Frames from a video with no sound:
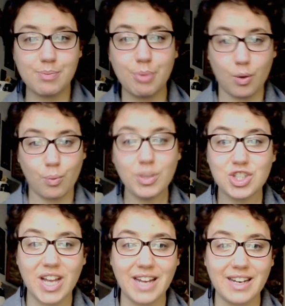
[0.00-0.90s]
where this book
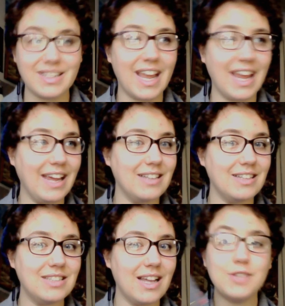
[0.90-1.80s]
originated,
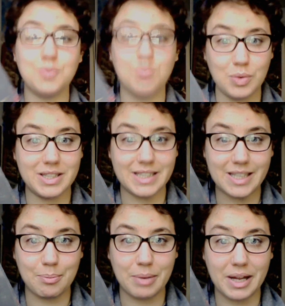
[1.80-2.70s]
and it's
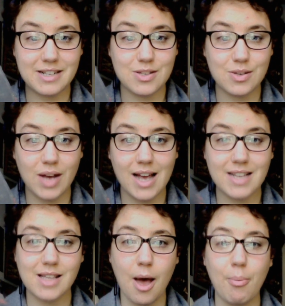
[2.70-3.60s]
really complex, you
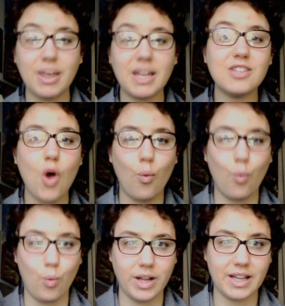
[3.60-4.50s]
guys, but it's
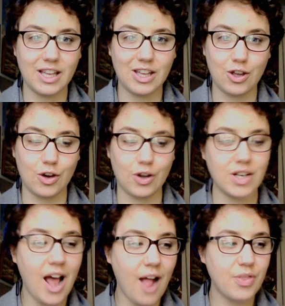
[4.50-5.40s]
really
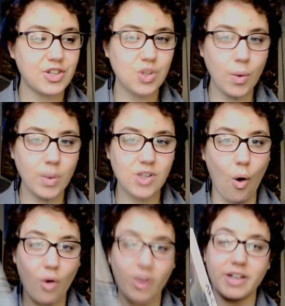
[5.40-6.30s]
good. The stories
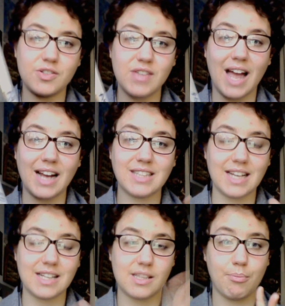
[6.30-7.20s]
all intersect
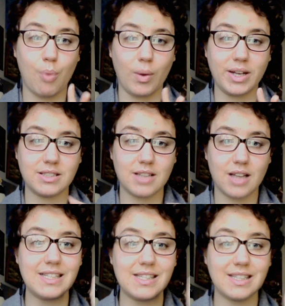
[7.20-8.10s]
at some point,
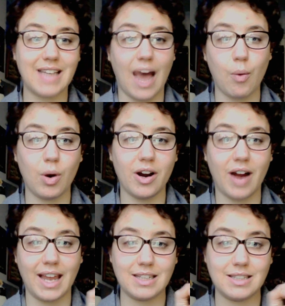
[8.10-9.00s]
at least
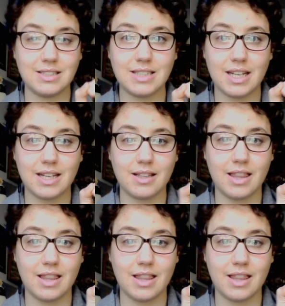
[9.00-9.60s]
Gower and